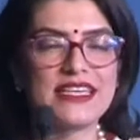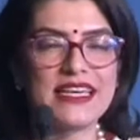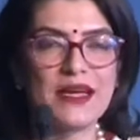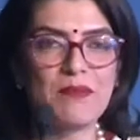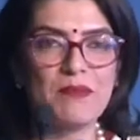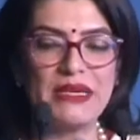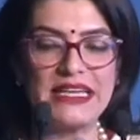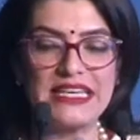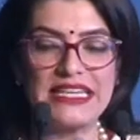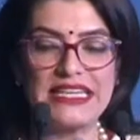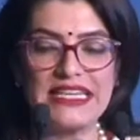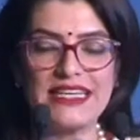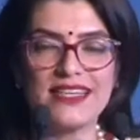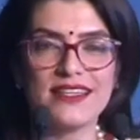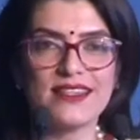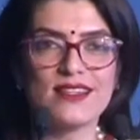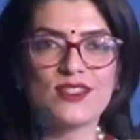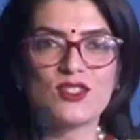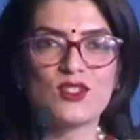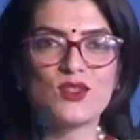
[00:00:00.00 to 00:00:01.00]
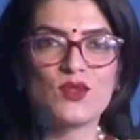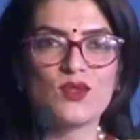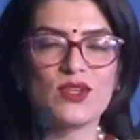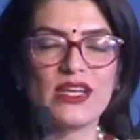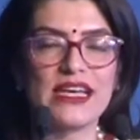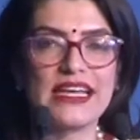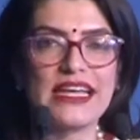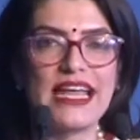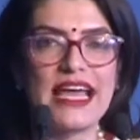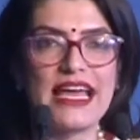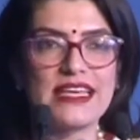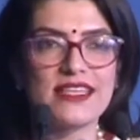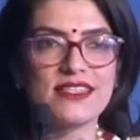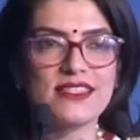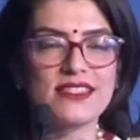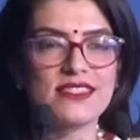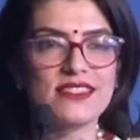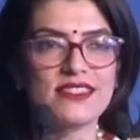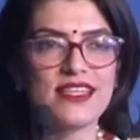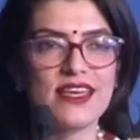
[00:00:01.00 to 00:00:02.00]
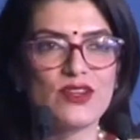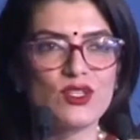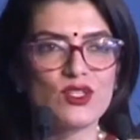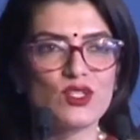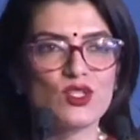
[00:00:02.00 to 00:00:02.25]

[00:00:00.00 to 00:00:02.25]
I'm beginning to realize there is